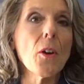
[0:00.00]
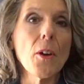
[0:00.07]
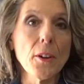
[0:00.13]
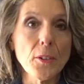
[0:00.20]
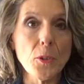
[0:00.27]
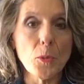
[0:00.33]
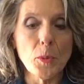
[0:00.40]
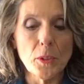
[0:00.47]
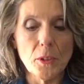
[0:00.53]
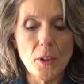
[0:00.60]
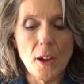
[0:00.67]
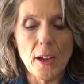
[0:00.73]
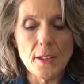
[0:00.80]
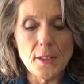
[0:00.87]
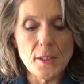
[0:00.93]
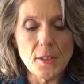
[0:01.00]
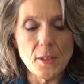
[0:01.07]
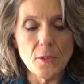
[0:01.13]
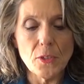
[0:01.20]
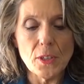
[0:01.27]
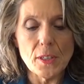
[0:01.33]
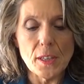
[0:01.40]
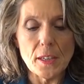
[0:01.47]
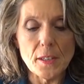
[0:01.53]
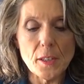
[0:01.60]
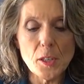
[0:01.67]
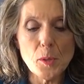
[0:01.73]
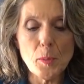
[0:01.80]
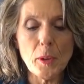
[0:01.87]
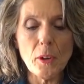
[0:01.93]
aren't the real causes of
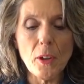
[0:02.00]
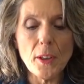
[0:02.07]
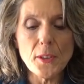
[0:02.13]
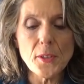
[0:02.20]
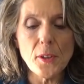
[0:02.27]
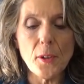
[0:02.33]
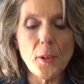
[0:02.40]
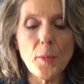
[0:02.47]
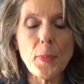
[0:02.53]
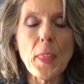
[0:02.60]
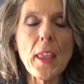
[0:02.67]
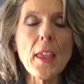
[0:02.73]
diseases, but also